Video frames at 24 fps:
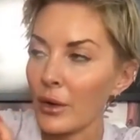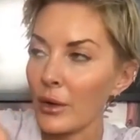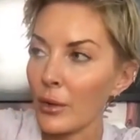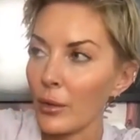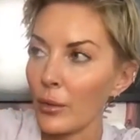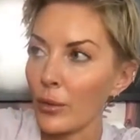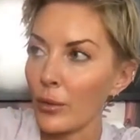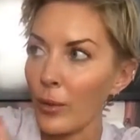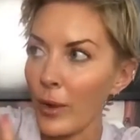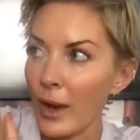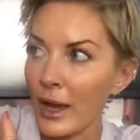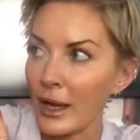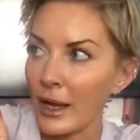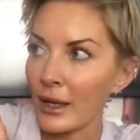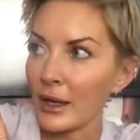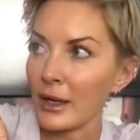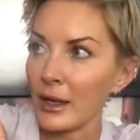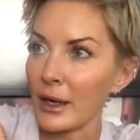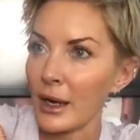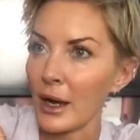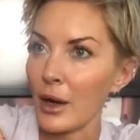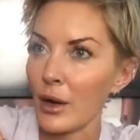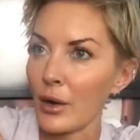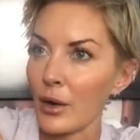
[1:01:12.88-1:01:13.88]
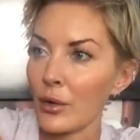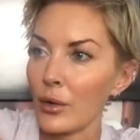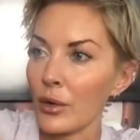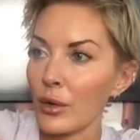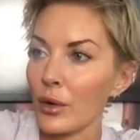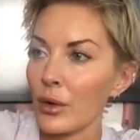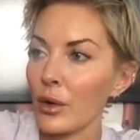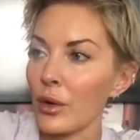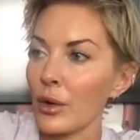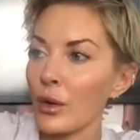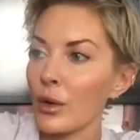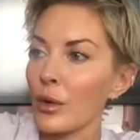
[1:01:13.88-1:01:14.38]
weighing it out.
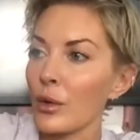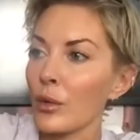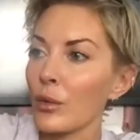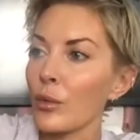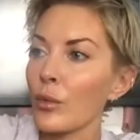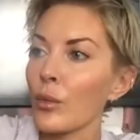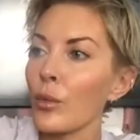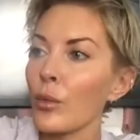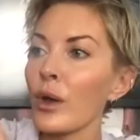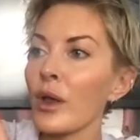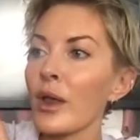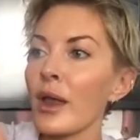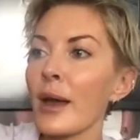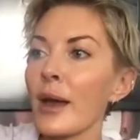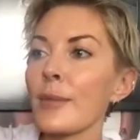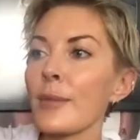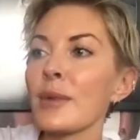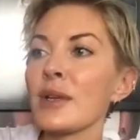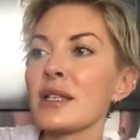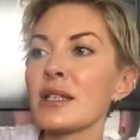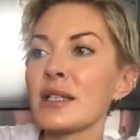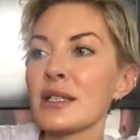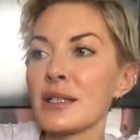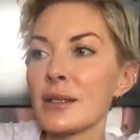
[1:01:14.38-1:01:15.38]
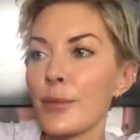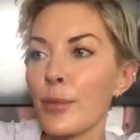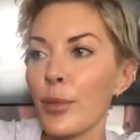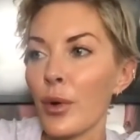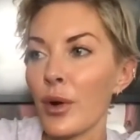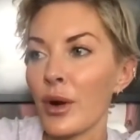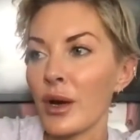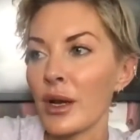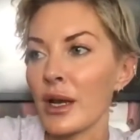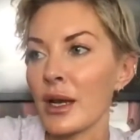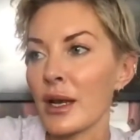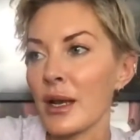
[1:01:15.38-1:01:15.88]
Will I be
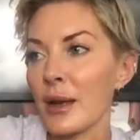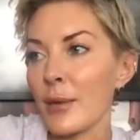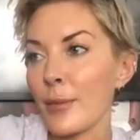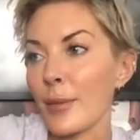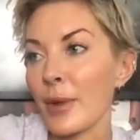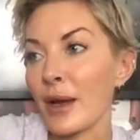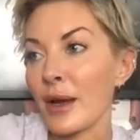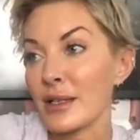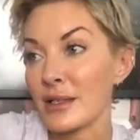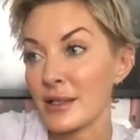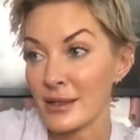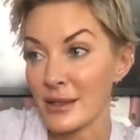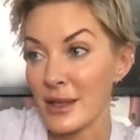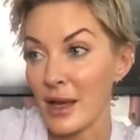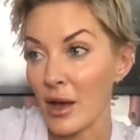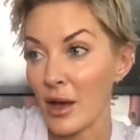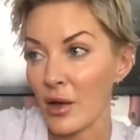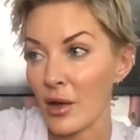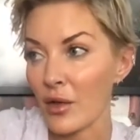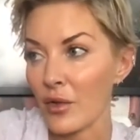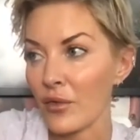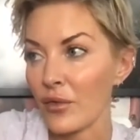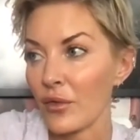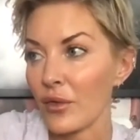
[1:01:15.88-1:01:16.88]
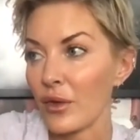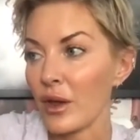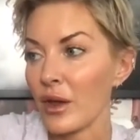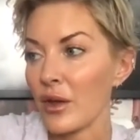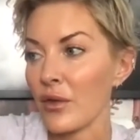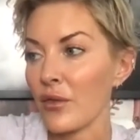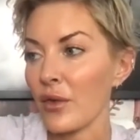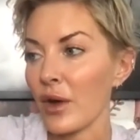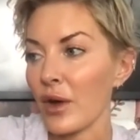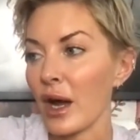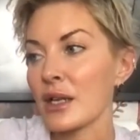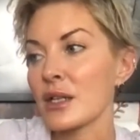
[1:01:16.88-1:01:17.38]
disappointed in myself
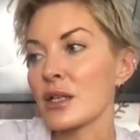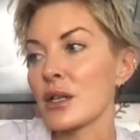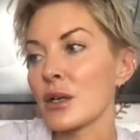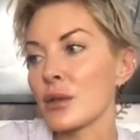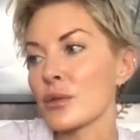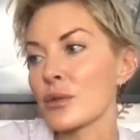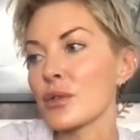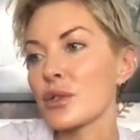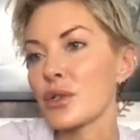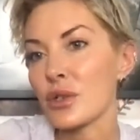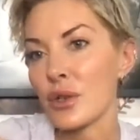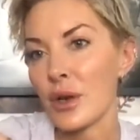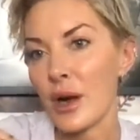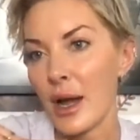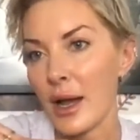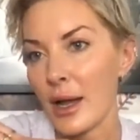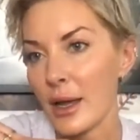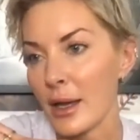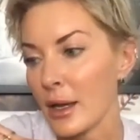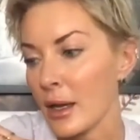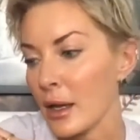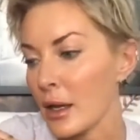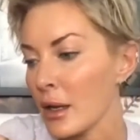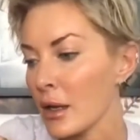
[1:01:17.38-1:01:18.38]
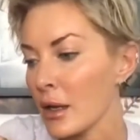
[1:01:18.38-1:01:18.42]
if I don't try?